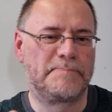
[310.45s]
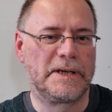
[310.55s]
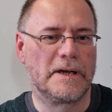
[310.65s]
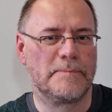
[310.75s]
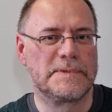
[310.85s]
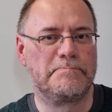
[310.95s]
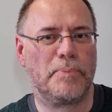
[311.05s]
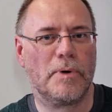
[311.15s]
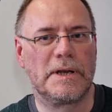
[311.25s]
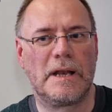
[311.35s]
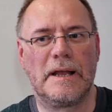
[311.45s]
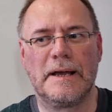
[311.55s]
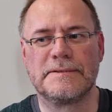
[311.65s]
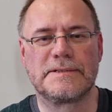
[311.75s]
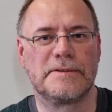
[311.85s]
becomes
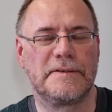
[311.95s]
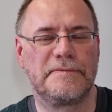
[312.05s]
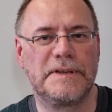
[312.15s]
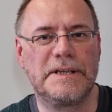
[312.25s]
borderline sort of